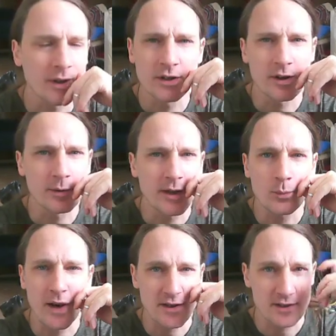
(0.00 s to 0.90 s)
you know, he
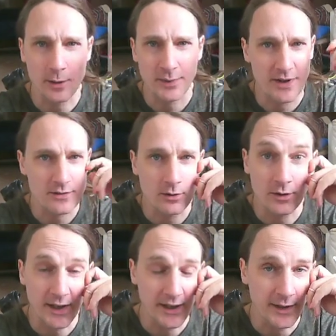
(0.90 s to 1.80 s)
wakes up, he hasn't
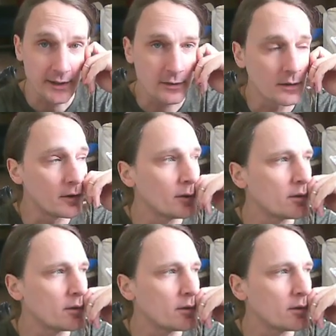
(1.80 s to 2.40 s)
got a key, you know,